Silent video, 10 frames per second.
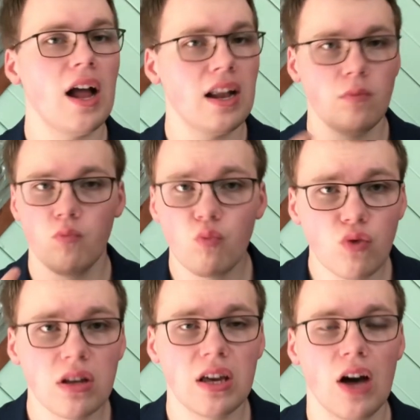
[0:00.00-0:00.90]
and
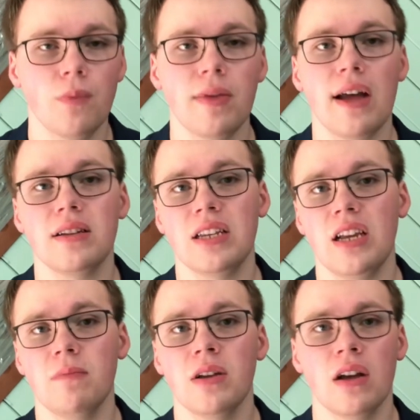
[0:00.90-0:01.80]
really help that
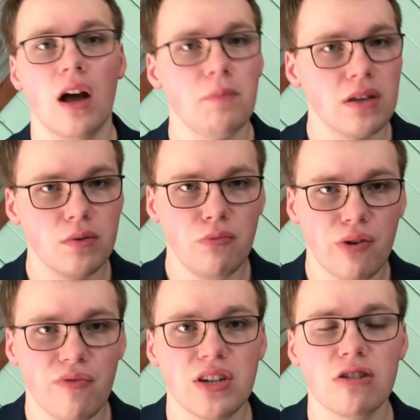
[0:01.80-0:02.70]
team uh, be a little more
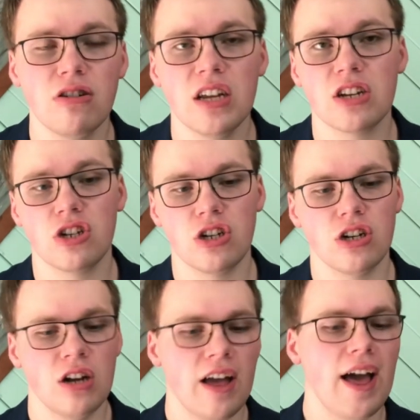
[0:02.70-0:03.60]
physical next year.